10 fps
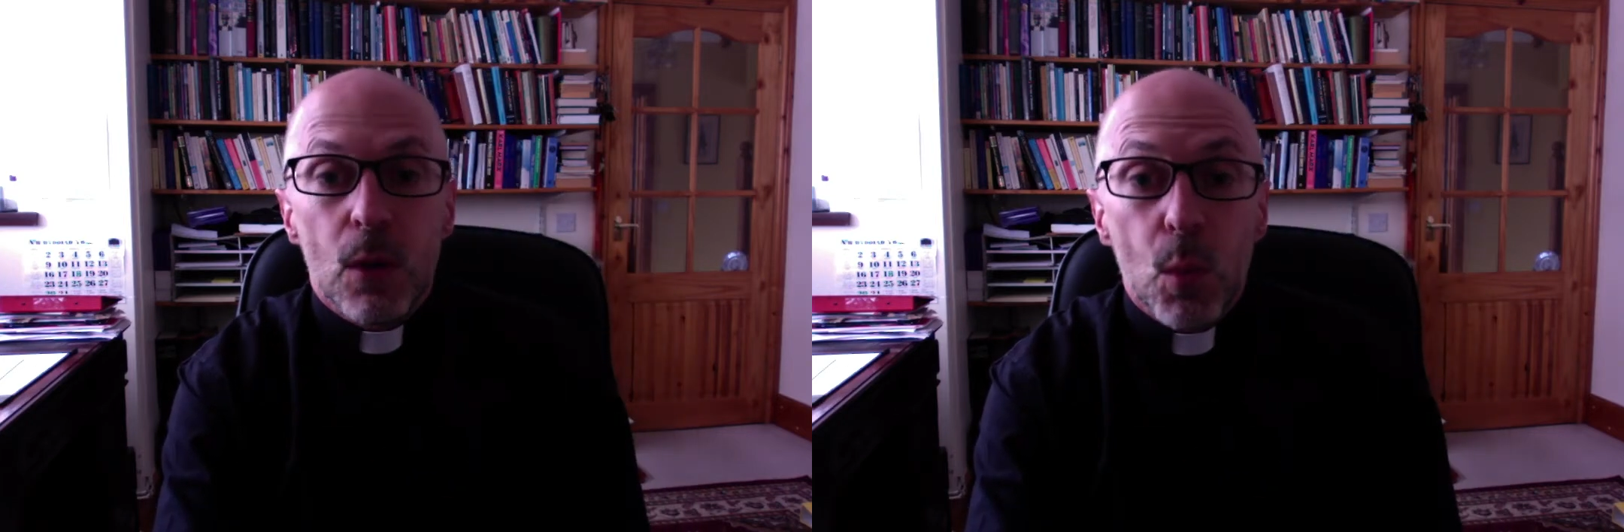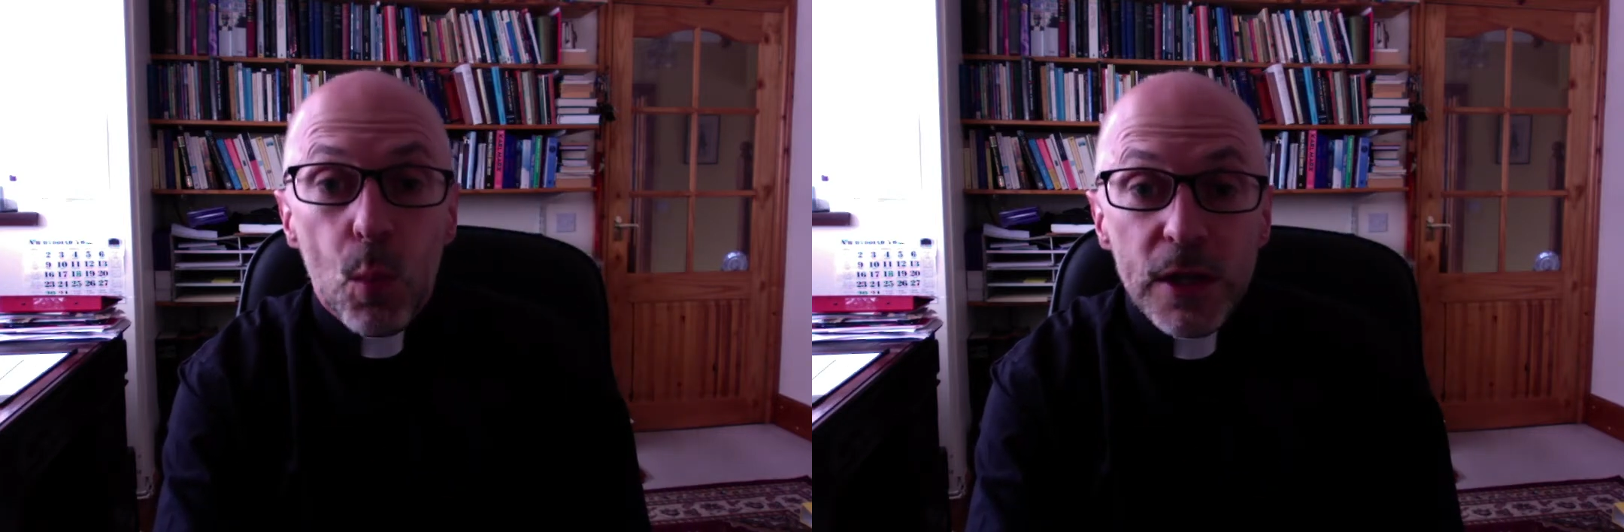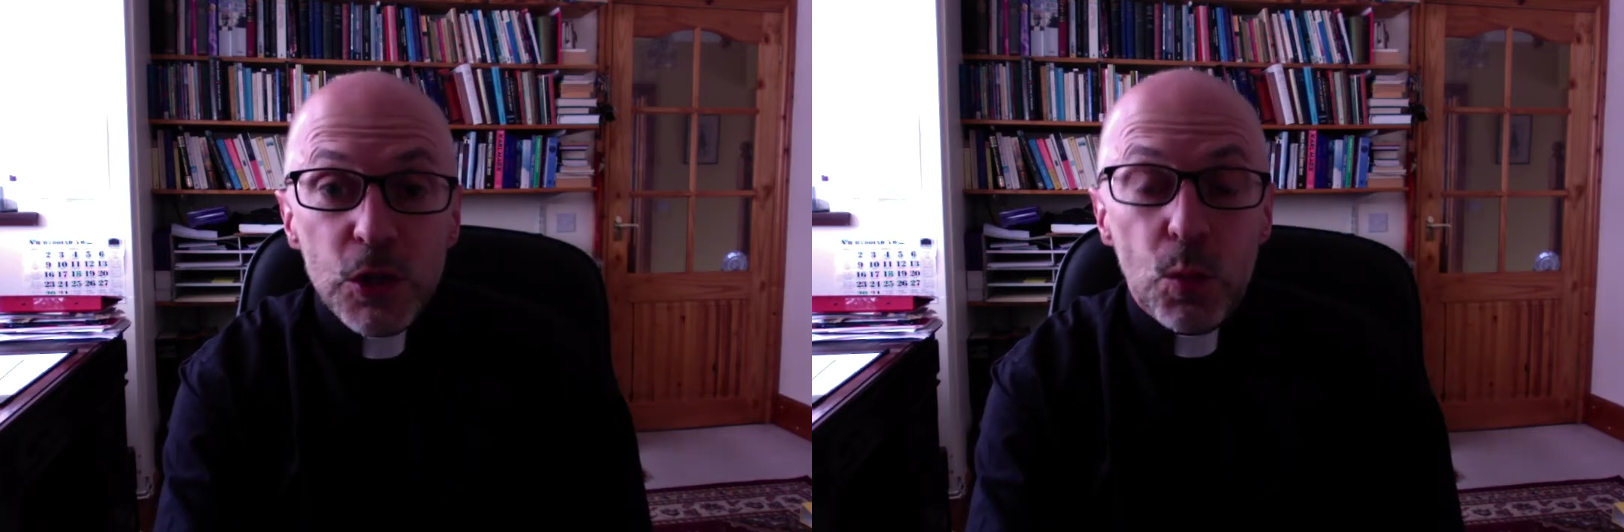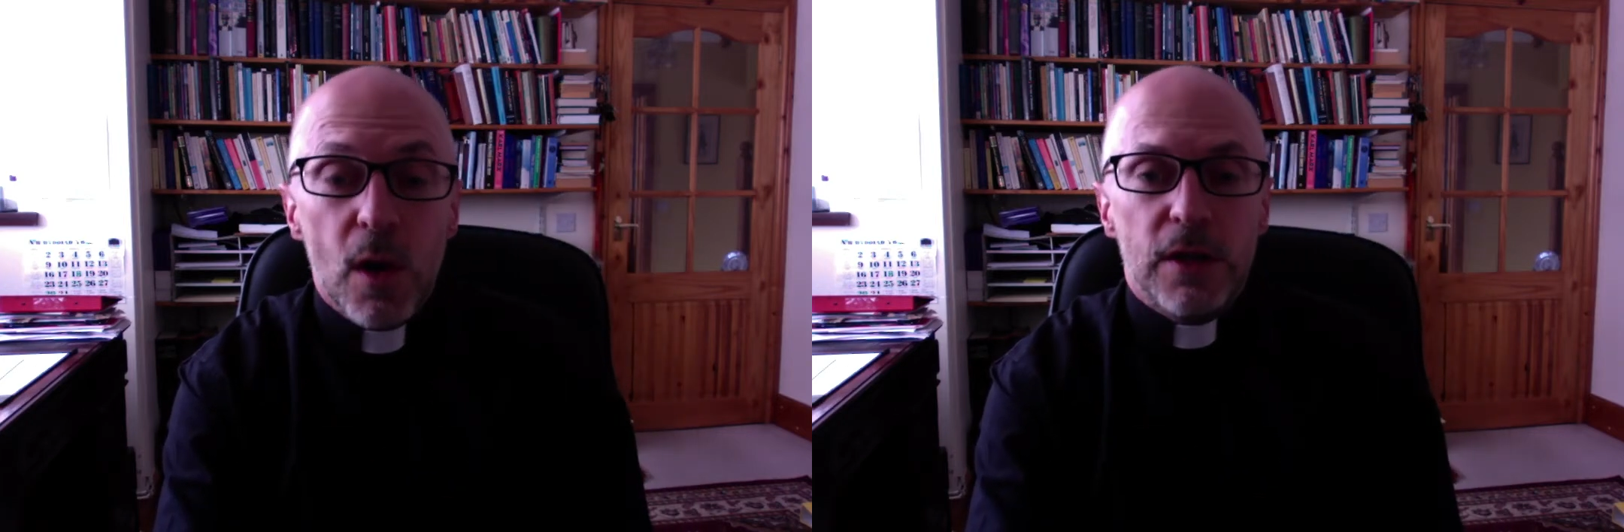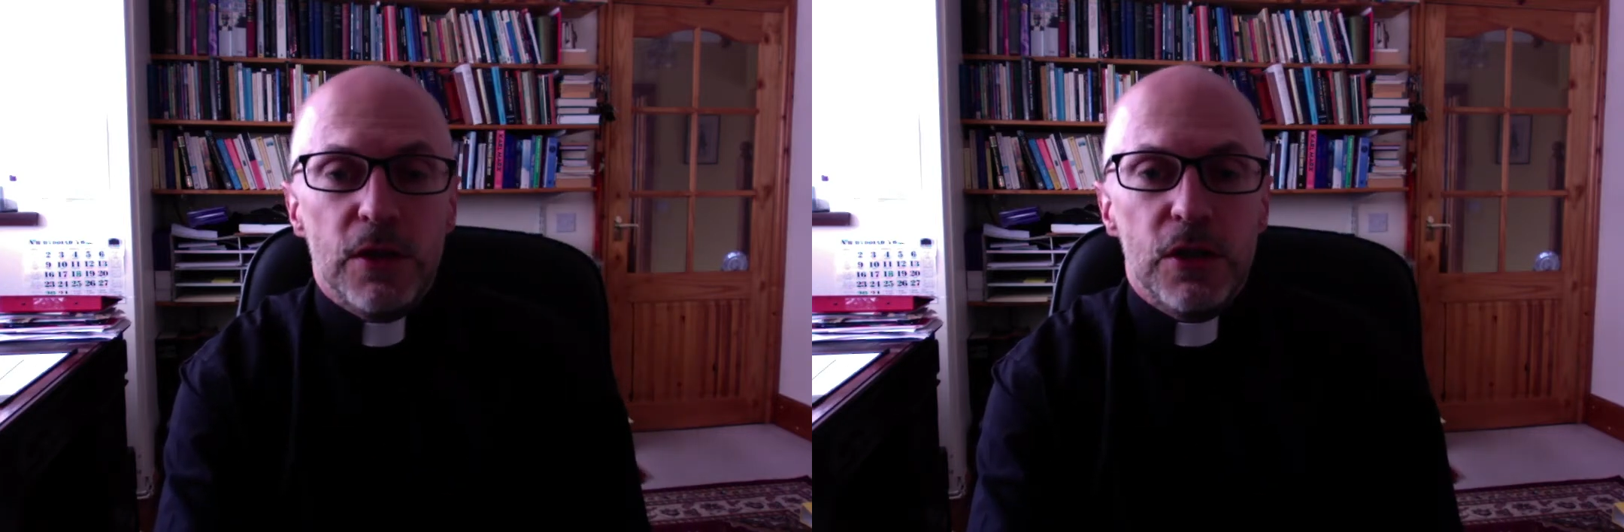which
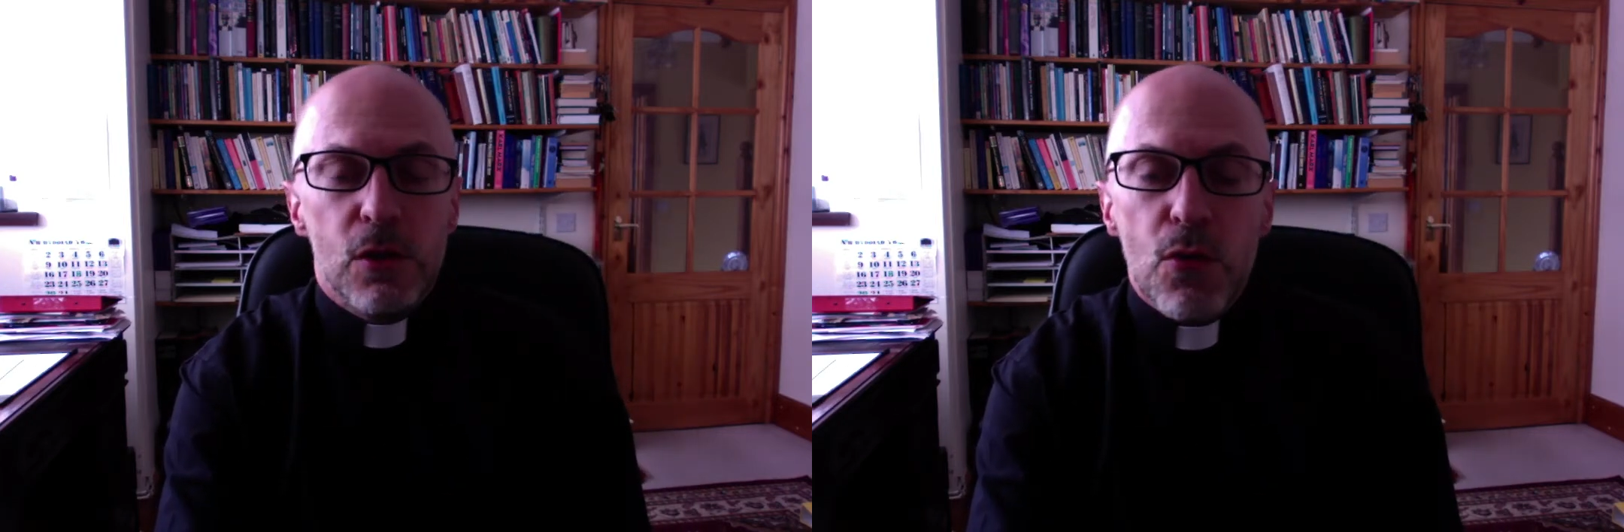one do you